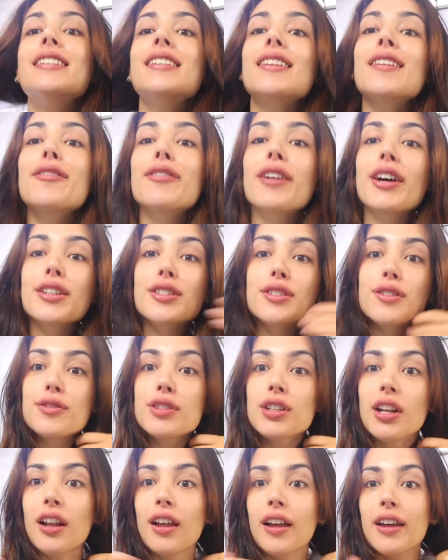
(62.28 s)
is the 1st of
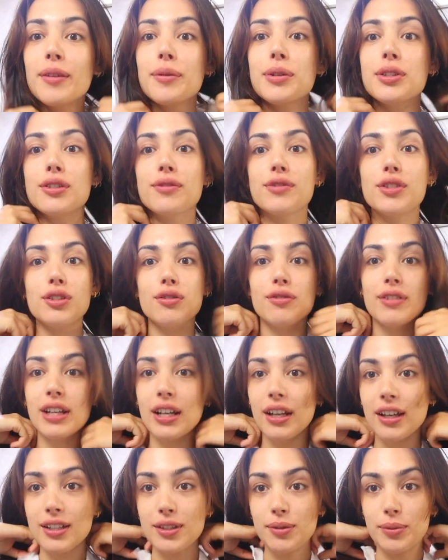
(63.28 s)
July, which I've just
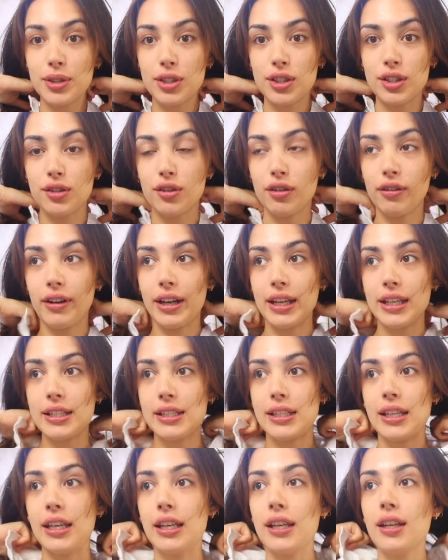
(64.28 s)
realised, which is
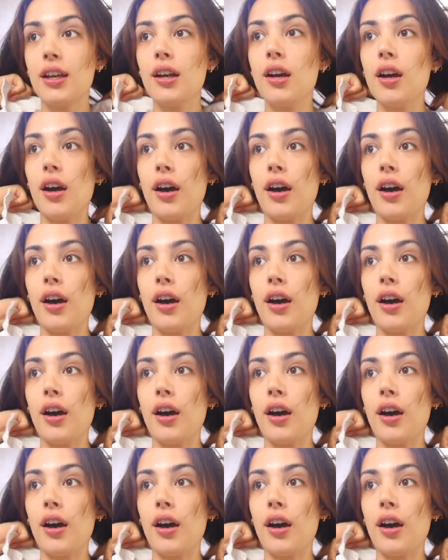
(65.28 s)
crazy.